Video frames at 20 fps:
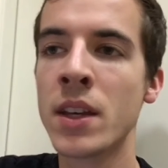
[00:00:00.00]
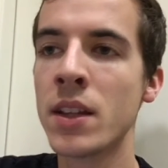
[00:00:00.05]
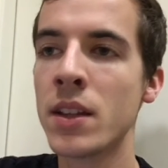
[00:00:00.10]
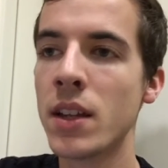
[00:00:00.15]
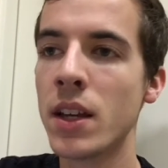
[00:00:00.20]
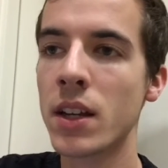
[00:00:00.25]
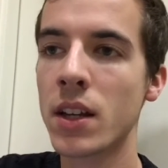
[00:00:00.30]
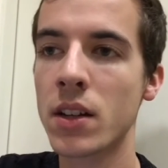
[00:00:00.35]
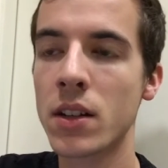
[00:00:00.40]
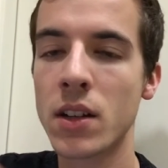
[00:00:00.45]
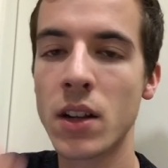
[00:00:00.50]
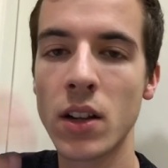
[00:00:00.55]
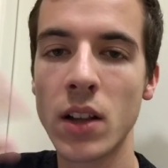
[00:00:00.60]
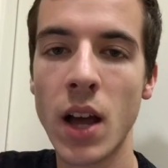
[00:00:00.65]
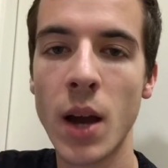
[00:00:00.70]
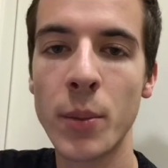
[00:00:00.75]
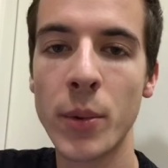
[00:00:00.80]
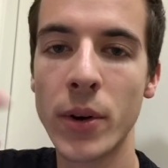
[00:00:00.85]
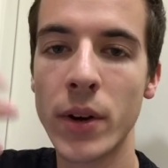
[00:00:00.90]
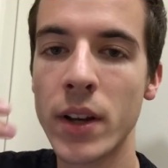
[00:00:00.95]
they could
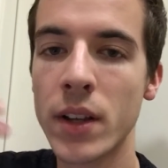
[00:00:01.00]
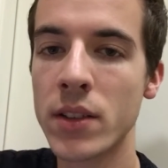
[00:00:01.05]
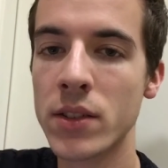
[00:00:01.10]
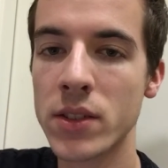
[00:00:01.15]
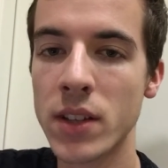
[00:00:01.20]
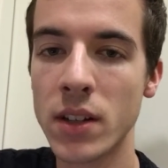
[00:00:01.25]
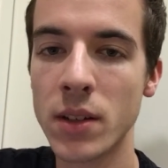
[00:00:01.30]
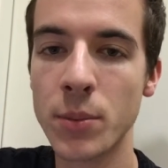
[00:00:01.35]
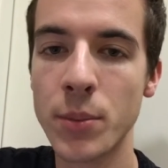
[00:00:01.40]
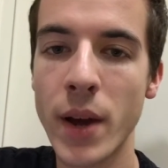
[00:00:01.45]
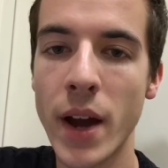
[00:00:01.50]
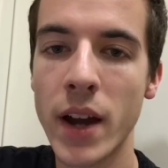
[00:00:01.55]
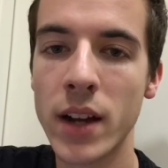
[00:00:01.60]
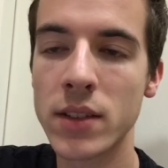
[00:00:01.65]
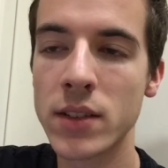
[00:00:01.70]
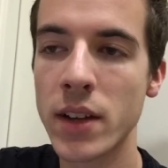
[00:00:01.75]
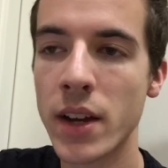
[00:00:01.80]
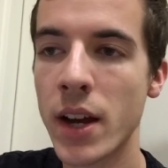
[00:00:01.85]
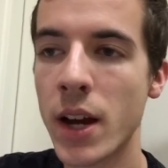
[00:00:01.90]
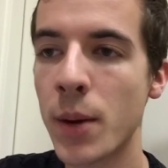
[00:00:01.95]
collaborate and send it back
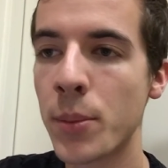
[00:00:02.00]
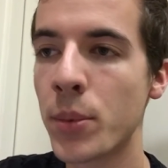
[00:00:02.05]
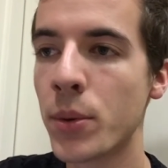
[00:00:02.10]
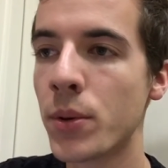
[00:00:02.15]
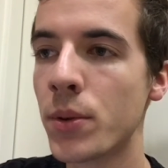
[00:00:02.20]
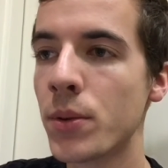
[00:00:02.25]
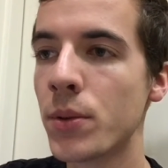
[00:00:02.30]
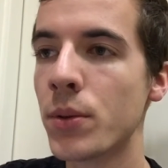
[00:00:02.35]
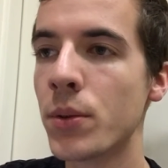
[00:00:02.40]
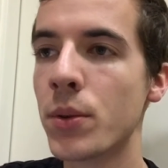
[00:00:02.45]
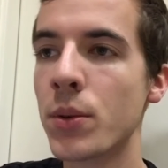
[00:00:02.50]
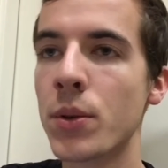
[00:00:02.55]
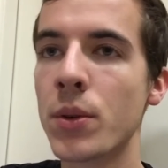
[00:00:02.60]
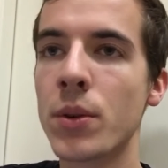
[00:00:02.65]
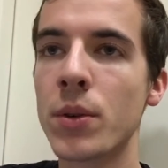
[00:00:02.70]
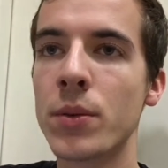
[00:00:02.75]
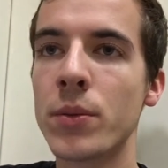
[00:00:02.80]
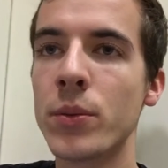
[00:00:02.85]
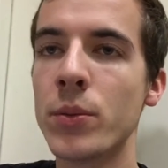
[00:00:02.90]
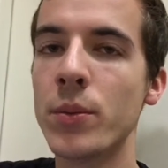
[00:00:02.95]
to Apple
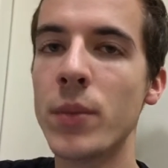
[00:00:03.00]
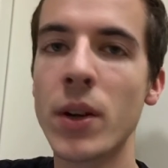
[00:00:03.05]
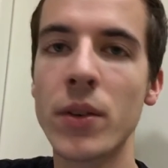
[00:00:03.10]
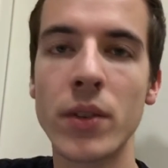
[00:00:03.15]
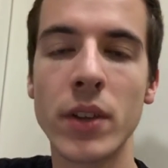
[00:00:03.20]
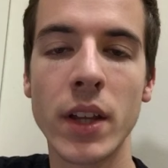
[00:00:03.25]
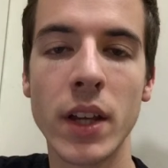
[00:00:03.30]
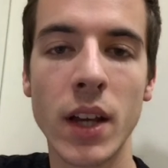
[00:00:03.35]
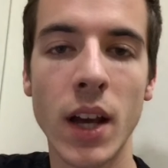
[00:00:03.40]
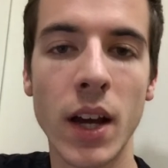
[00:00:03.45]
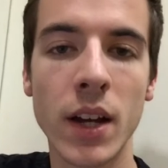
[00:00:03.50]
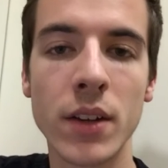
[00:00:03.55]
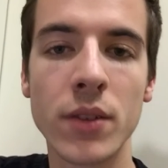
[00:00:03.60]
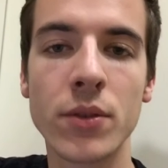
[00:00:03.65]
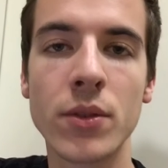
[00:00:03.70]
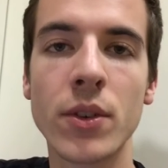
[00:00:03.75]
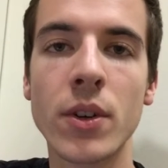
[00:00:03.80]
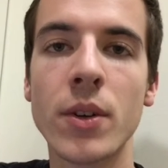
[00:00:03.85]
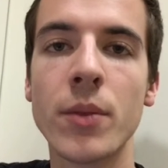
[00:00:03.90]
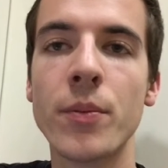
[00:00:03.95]
or whomever they got it
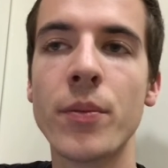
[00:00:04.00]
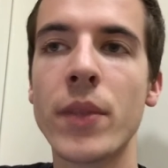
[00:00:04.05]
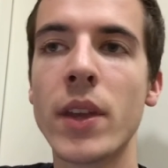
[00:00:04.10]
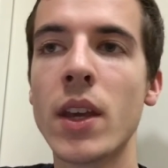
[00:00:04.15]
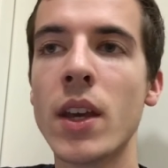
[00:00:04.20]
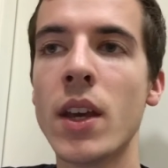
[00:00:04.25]
from,